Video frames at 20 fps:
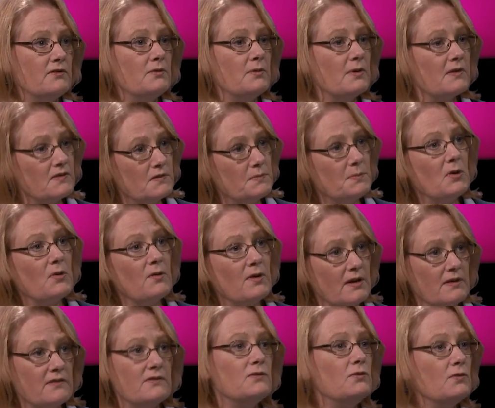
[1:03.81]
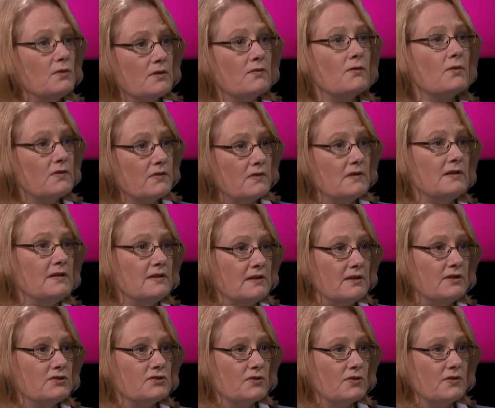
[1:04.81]
to experienced university
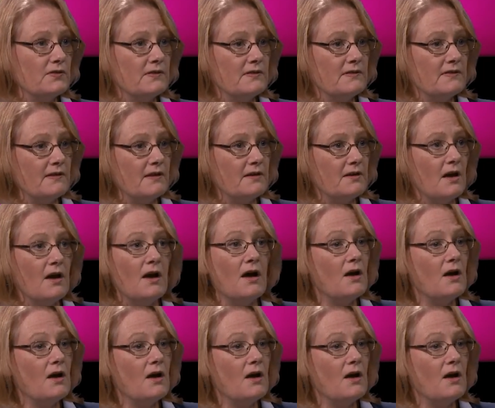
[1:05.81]
teachers and said,